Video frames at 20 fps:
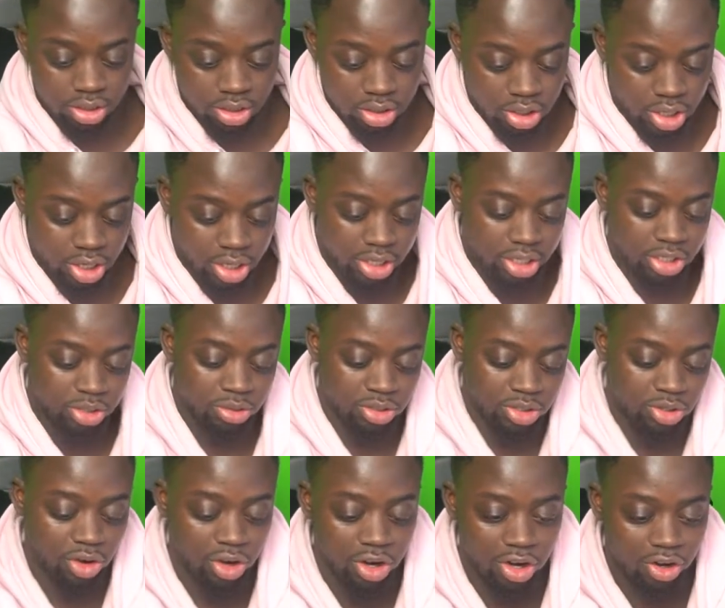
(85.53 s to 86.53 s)
Okay, this one's
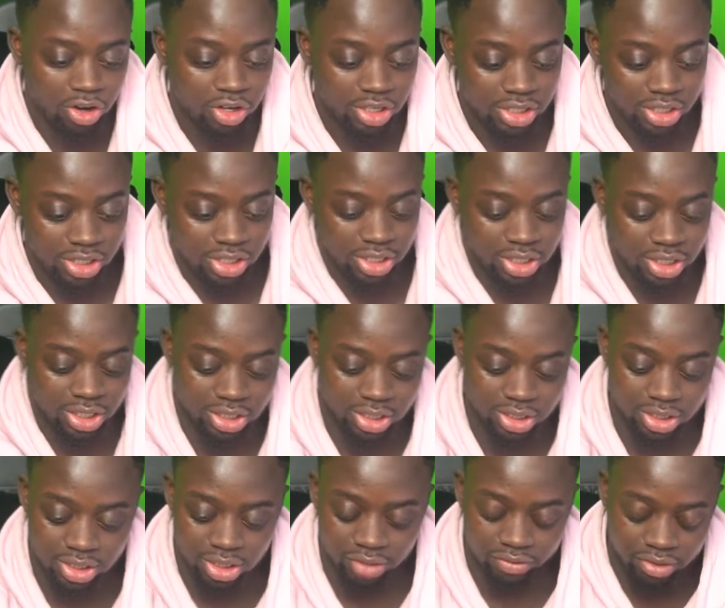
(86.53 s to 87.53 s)
got a lot of CDs
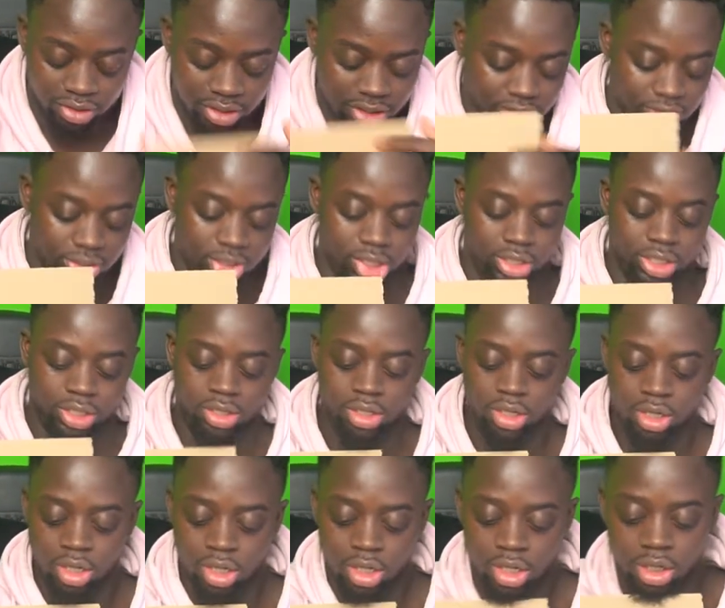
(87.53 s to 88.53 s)
and stuff in there as well.
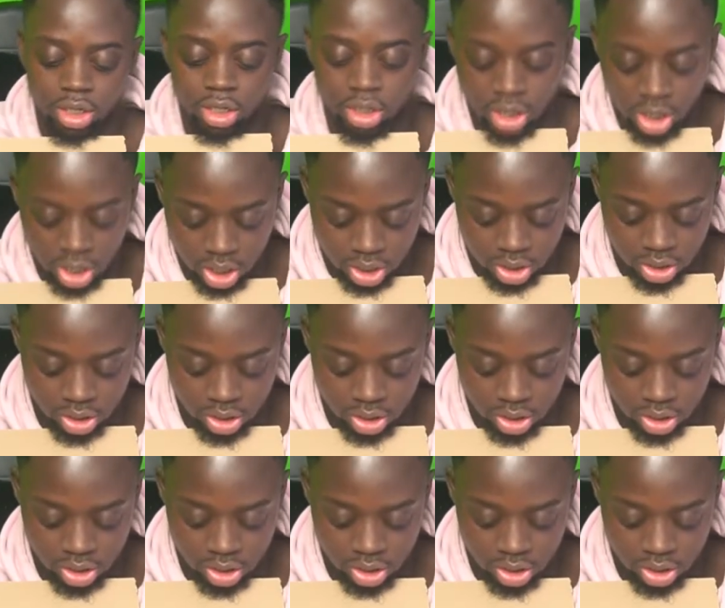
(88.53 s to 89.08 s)
Yay.